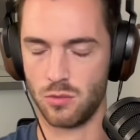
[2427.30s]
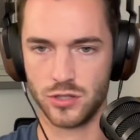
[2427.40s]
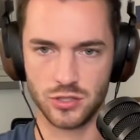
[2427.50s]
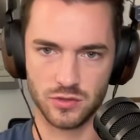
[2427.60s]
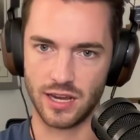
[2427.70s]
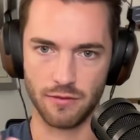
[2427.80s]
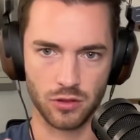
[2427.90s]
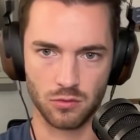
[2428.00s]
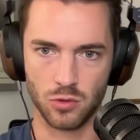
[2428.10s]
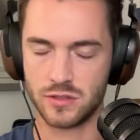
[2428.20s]
Once you sever
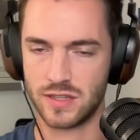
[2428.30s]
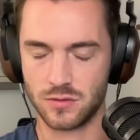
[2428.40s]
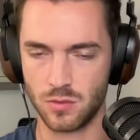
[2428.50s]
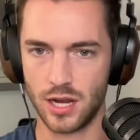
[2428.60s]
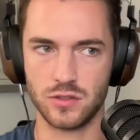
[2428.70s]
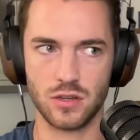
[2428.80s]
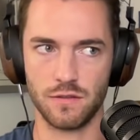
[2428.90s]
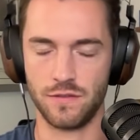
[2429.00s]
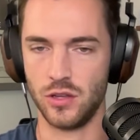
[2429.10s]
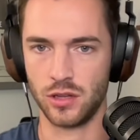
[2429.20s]
the roots, that's why you
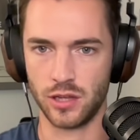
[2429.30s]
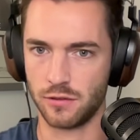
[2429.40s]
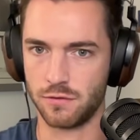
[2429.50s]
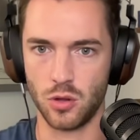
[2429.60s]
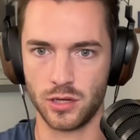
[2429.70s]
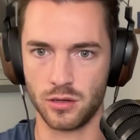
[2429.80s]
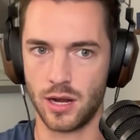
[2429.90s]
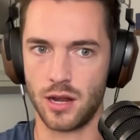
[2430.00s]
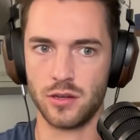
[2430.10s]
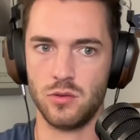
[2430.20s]
start feeling like you're floating
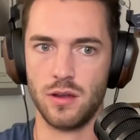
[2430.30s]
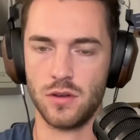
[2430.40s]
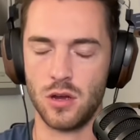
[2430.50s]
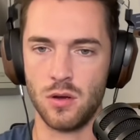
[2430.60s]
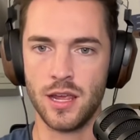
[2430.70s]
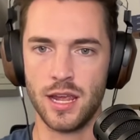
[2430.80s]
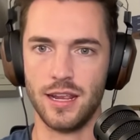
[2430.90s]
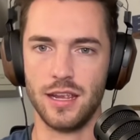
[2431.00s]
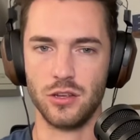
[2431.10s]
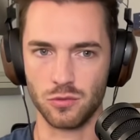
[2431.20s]
around and you have
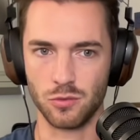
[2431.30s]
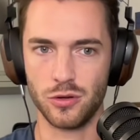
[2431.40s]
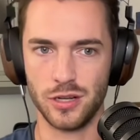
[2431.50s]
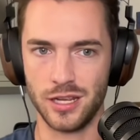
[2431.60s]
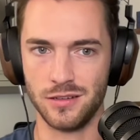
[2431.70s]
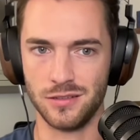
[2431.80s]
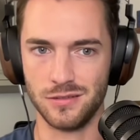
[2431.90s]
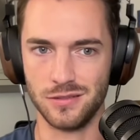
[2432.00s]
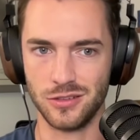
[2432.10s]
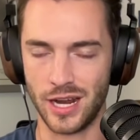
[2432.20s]
you're rooted in
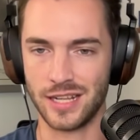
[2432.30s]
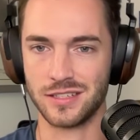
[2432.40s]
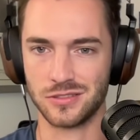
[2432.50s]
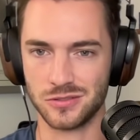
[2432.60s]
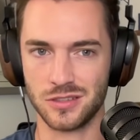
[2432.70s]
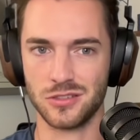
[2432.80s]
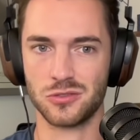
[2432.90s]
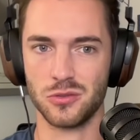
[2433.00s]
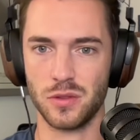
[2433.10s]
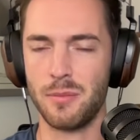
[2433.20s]
your ancestors and the
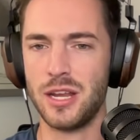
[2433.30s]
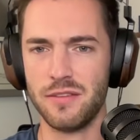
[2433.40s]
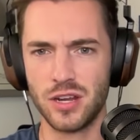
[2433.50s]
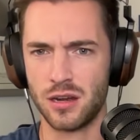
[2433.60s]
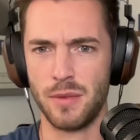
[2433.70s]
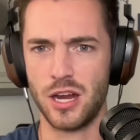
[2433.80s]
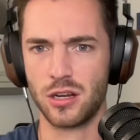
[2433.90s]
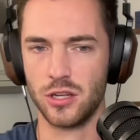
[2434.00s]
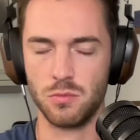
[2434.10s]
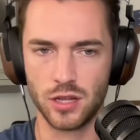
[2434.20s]
truth. I mean, even in
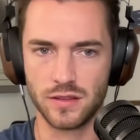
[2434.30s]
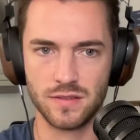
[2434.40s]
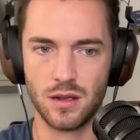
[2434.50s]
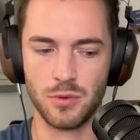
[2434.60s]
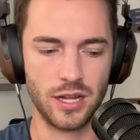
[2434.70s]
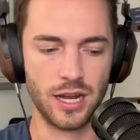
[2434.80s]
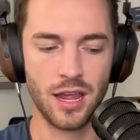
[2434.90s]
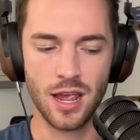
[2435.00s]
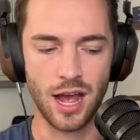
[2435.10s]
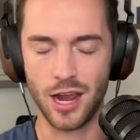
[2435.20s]
America, you brought this up, but like,
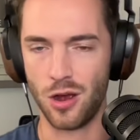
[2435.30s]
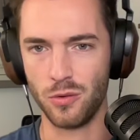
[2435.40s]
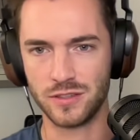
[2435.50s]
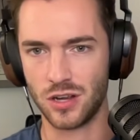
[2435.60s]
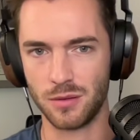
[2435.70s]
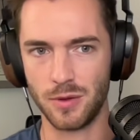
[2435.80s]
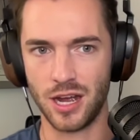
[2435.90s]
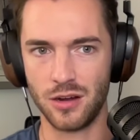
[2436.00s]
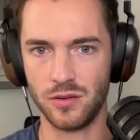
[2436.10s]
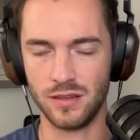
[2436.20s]
I always talk about
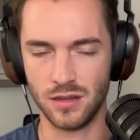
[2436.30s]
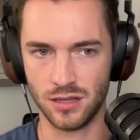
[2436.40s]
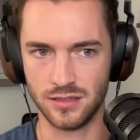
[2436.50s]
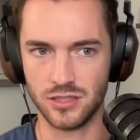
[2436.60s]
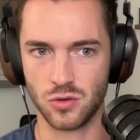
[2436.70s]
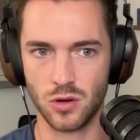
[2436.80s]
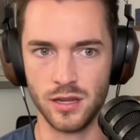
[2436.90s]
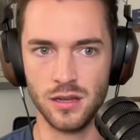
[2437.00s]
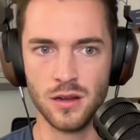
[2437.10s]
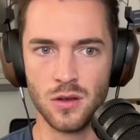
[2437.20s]
how
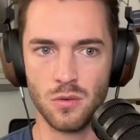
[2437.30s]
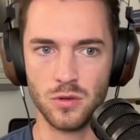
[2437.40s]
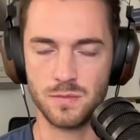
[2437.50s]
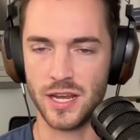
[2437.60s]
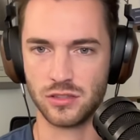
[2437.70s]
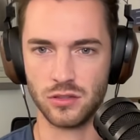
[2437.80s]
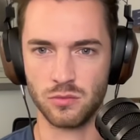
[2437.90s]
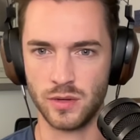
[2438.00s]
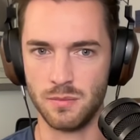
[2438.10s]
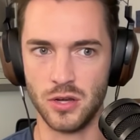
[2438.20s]
Detroit was basically
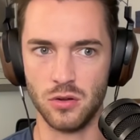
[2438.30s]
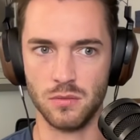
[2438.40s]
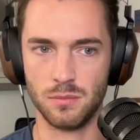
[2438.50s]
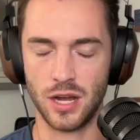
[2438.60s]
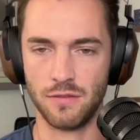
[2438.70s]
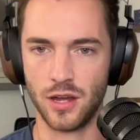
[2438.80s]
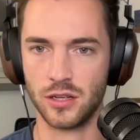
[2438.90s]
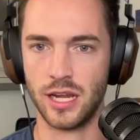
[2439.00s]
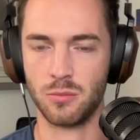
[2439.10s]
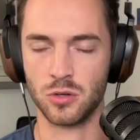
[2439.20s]
rebuilt by Father
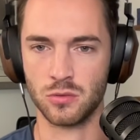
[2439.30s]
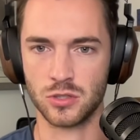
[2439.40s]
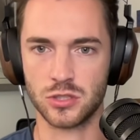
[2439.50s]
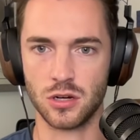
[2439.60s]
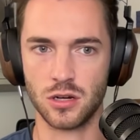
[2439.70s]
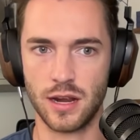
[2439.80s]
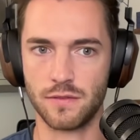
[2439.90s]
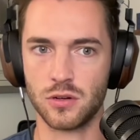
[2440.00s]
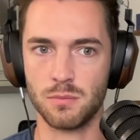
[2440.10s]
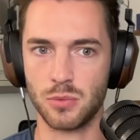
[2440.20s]
Gabriel Richard
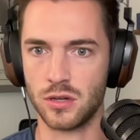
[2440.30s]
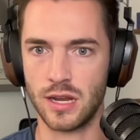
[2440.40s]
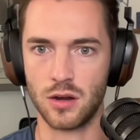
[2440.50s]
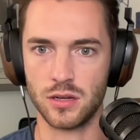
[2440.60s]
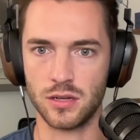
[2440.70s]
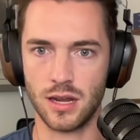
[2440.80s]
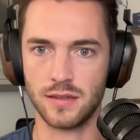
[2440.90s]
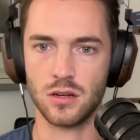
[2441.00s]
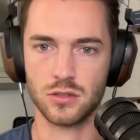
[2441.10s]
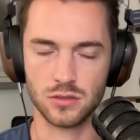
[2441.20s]
after it burned down in
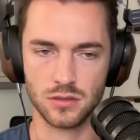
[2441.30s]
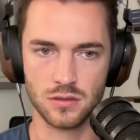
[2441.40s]
1900.